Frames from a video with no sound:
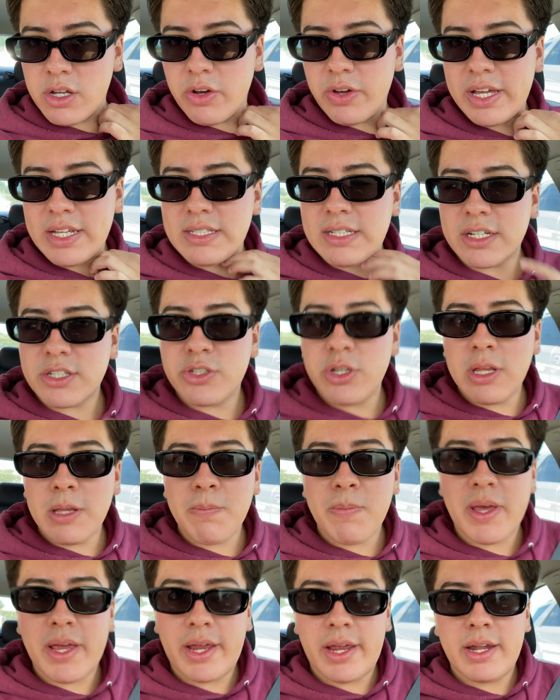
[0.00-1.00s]
it's actually
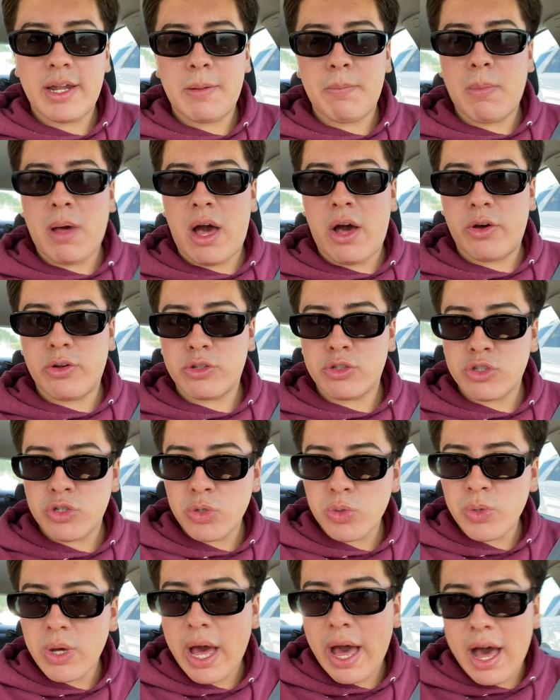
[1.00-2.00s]
been about
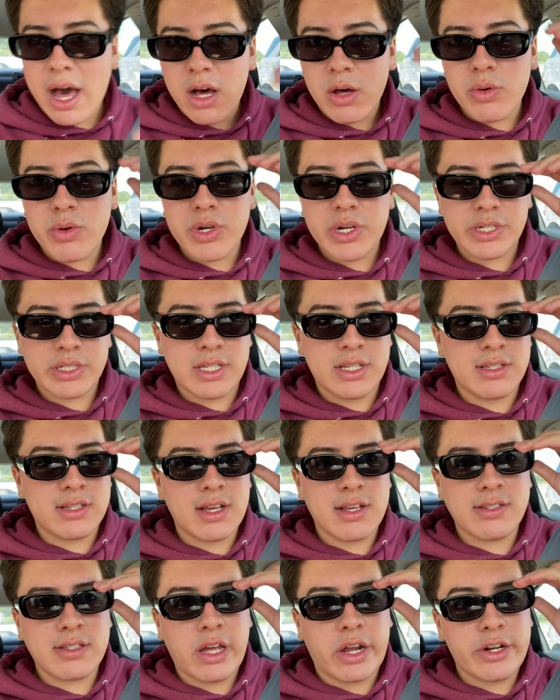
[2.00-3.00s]
2 hours since
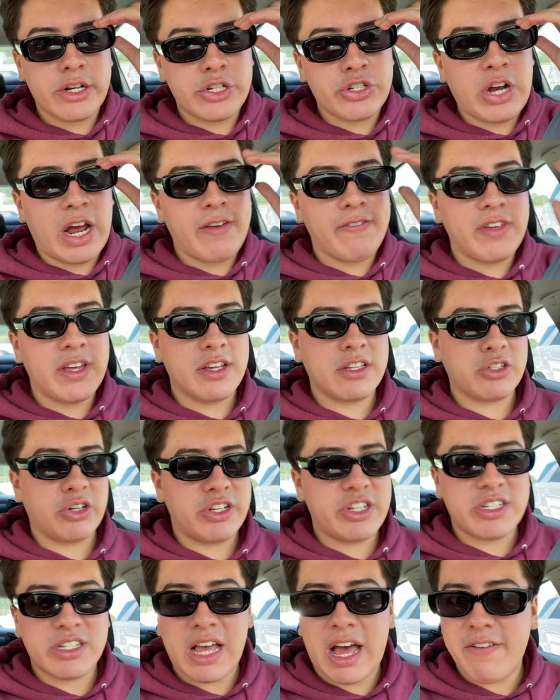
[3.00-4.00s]
I started driving, so I
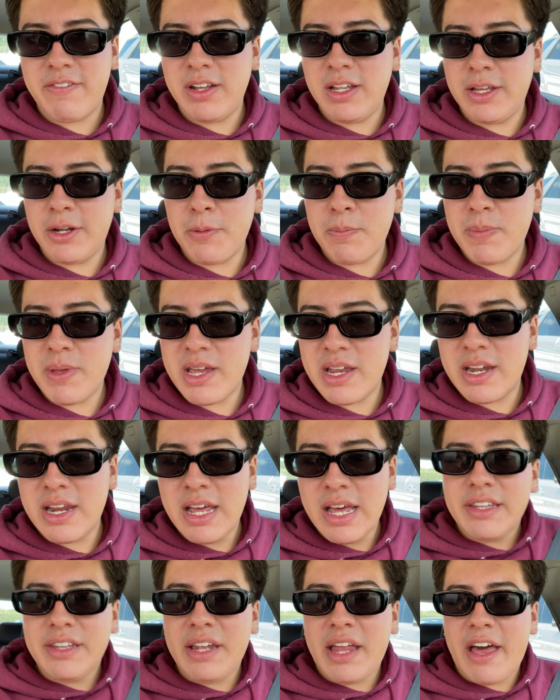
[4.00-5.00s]
just have a little bit
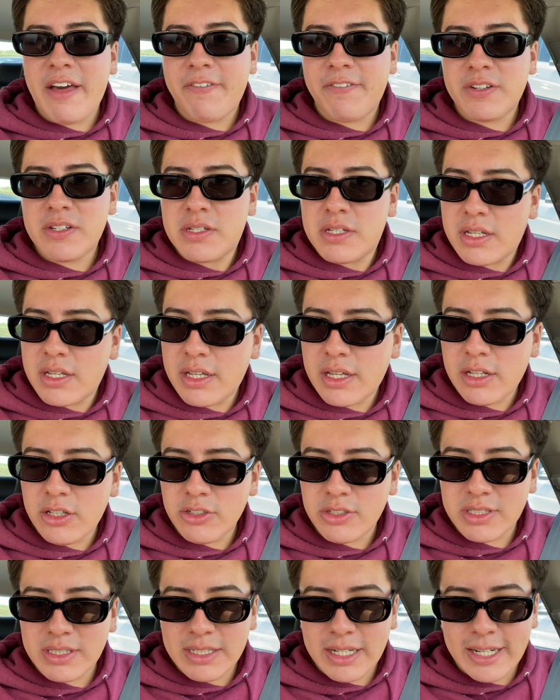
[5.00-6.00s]
left It
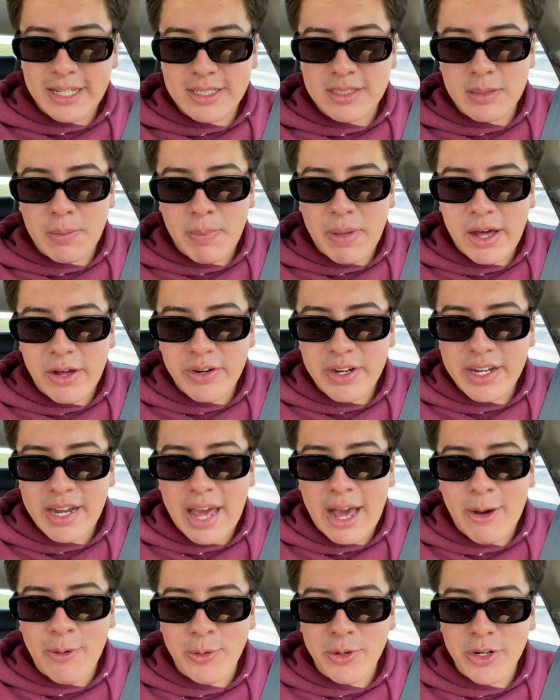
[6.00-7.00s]
looks like it's about an
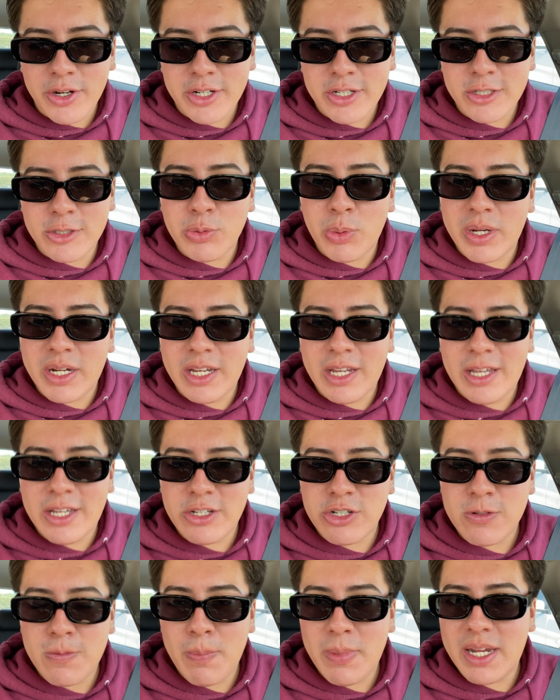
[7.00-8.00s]
hour and
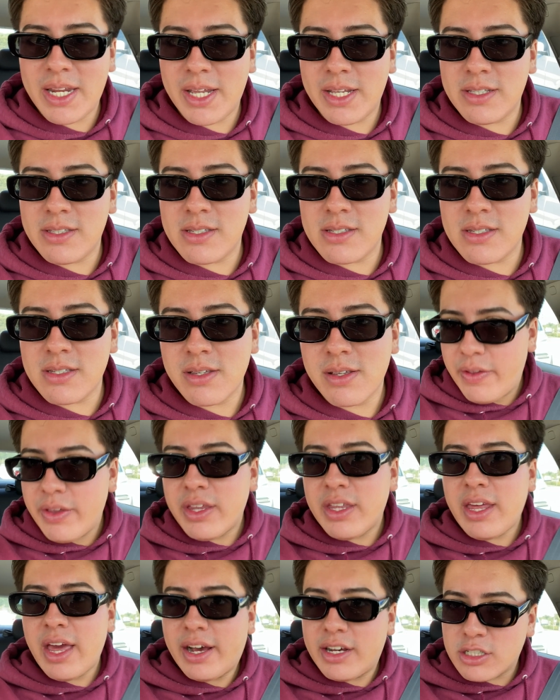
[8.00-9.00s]
20-ish minutes.
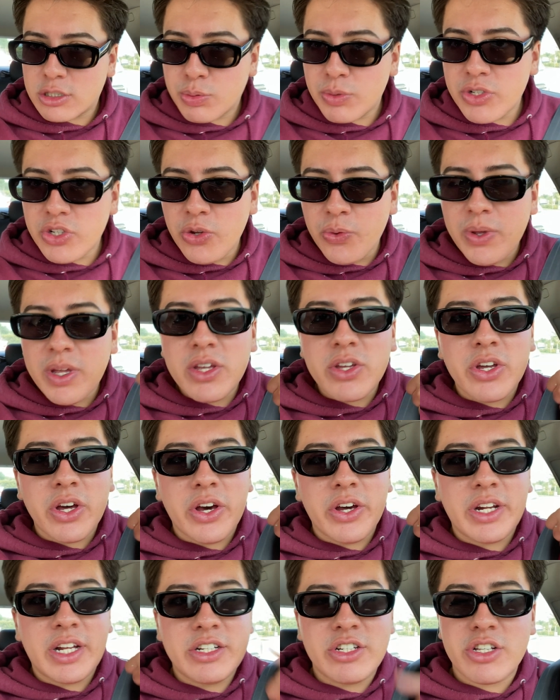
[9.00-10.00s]
Yes, we're doing
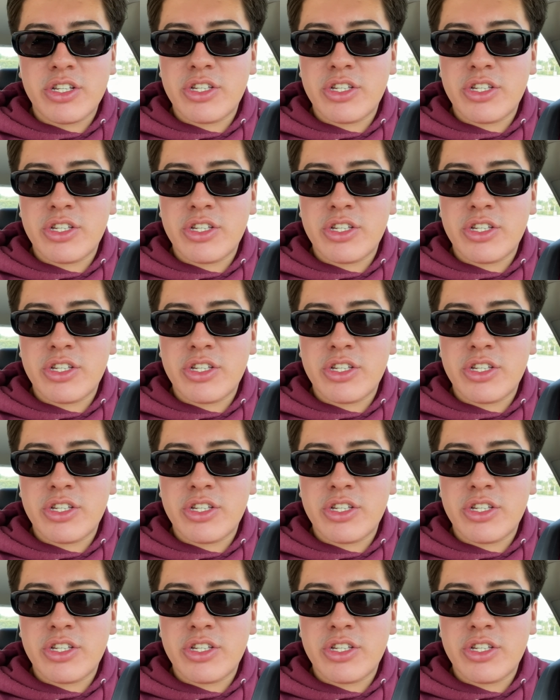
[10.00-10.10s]
good. I just